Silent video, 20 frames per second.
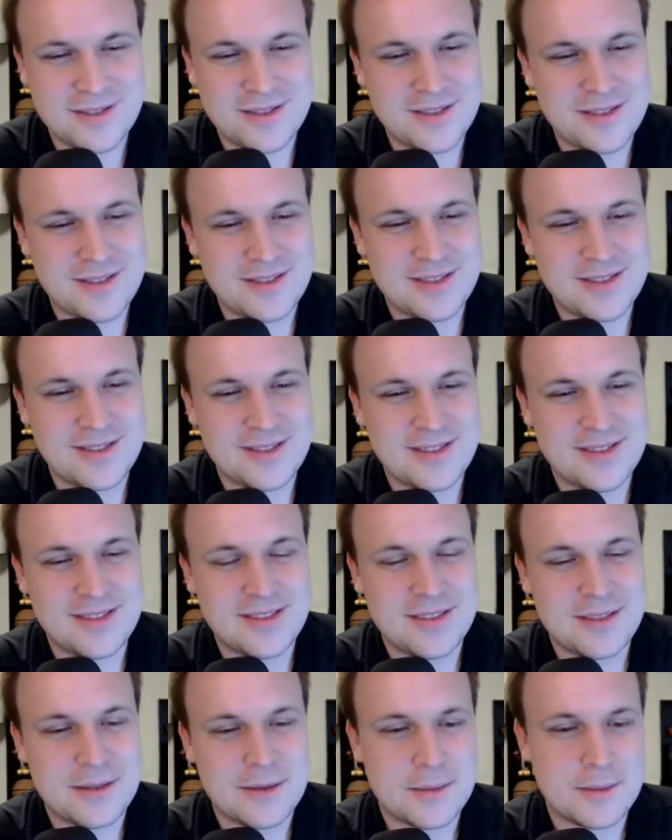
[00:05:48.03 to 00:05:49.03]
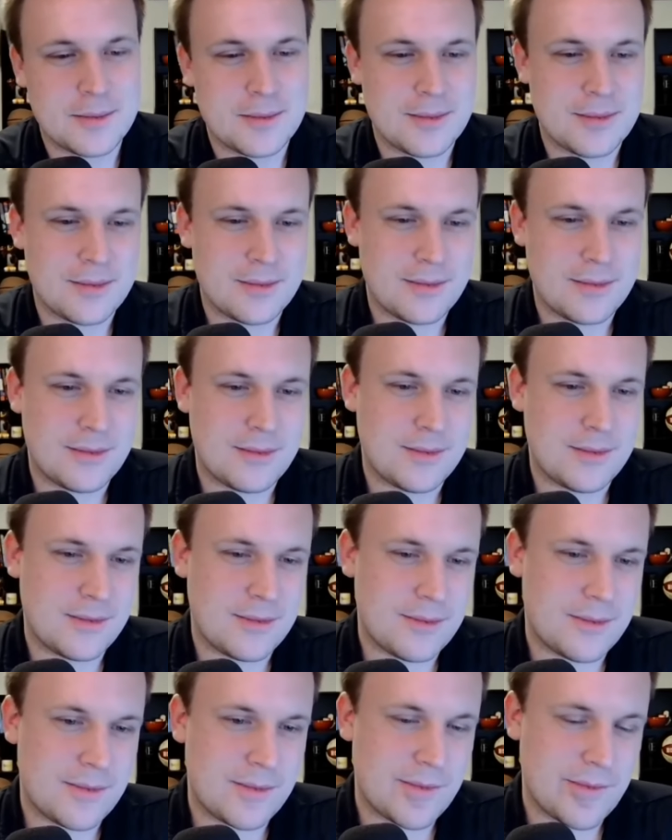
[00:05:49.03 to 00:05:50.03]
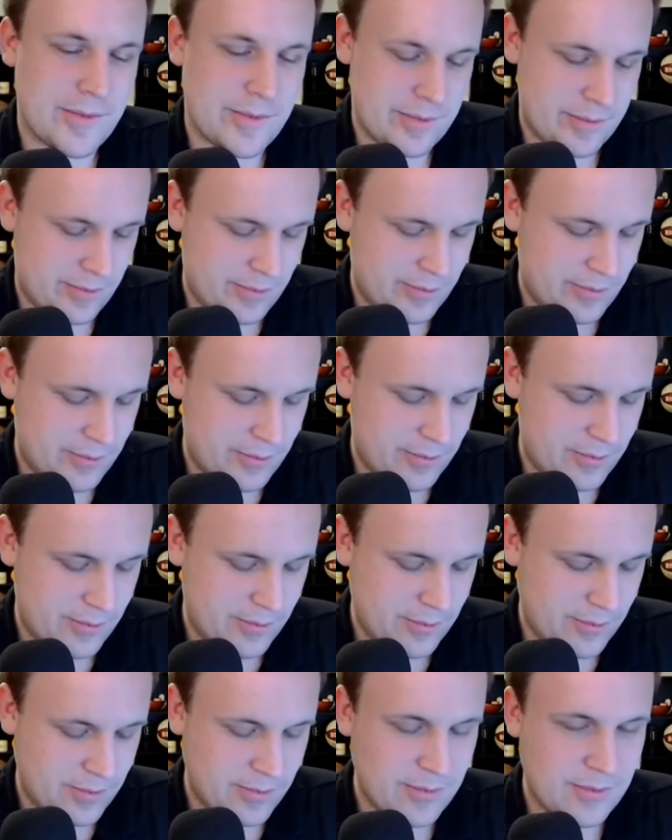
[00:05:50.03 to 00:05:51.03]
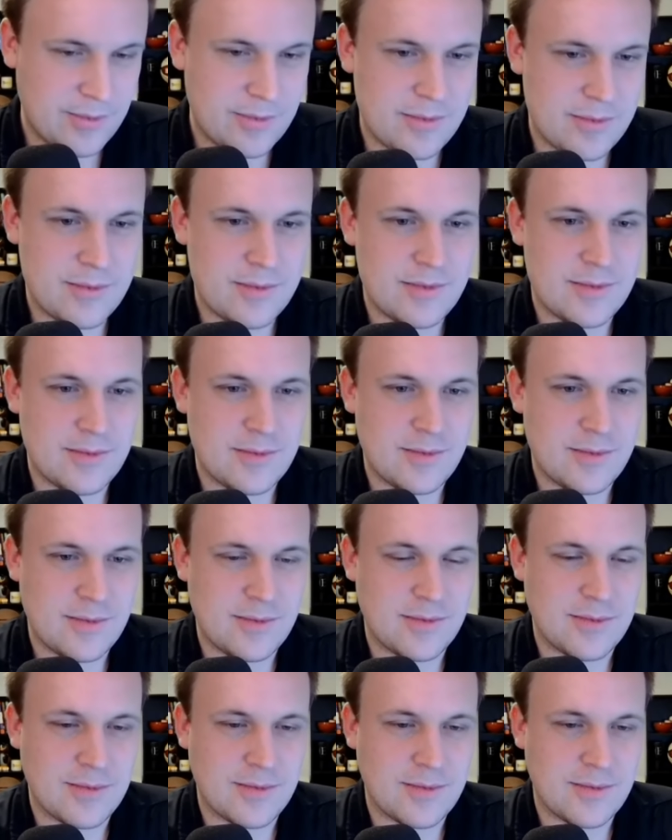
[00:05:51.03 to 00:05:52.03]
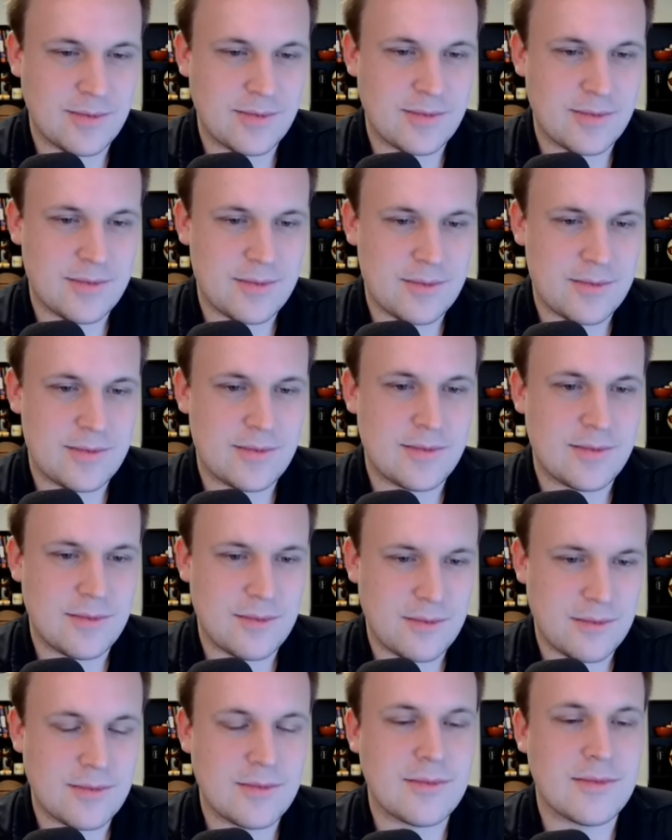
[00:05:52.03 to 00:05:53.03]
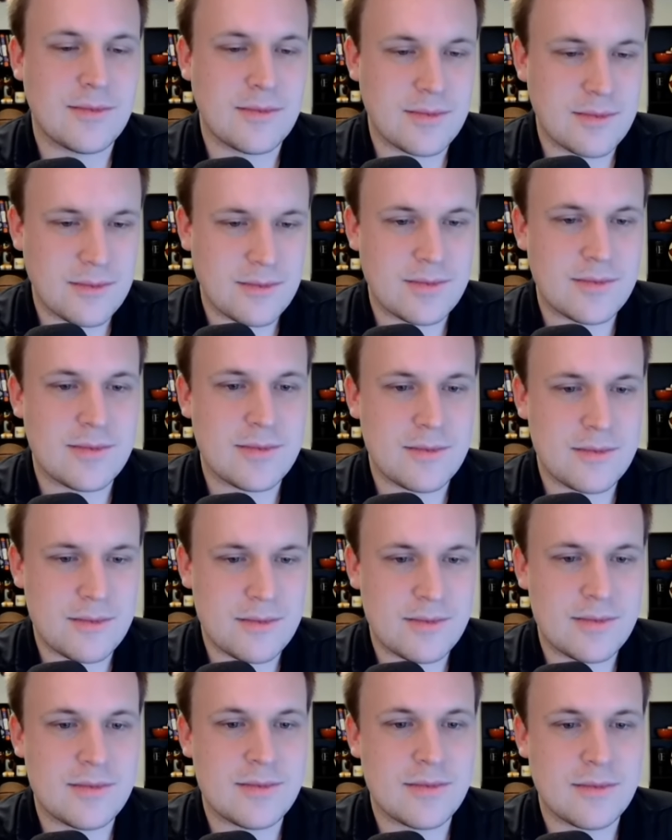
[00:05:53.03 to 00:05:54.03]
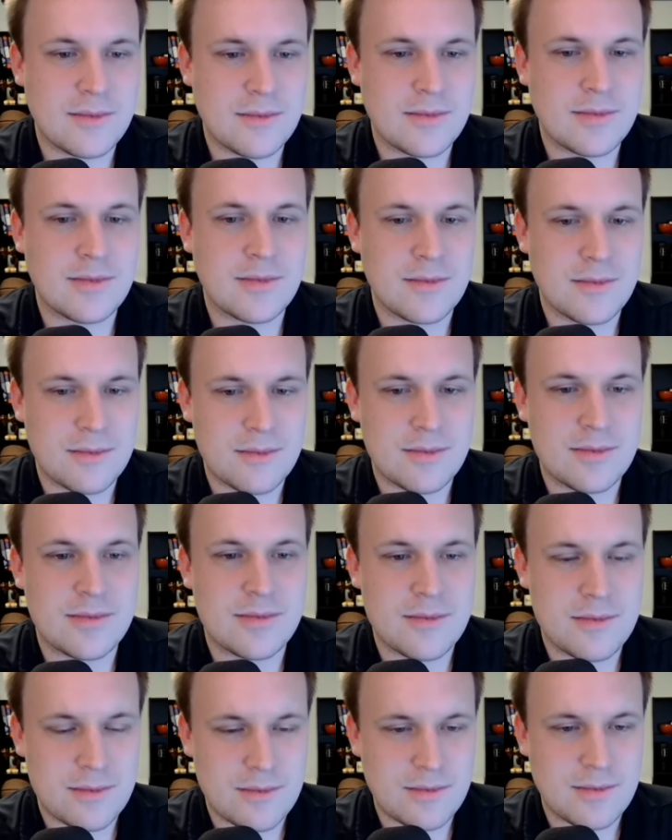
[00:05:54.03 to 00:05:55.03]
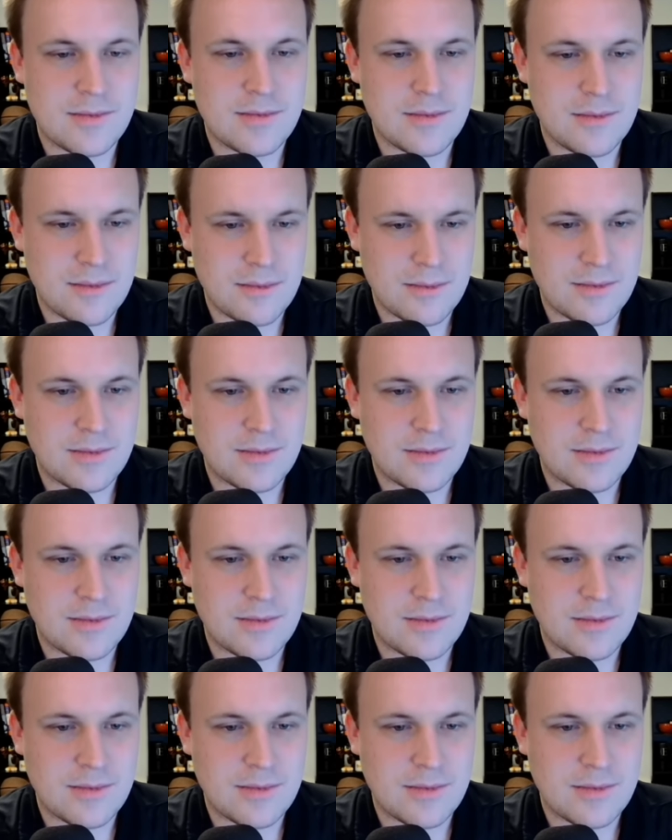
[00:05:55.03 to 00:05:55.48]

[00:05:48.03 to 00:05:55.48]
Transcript: No words are spoken by the person on screen.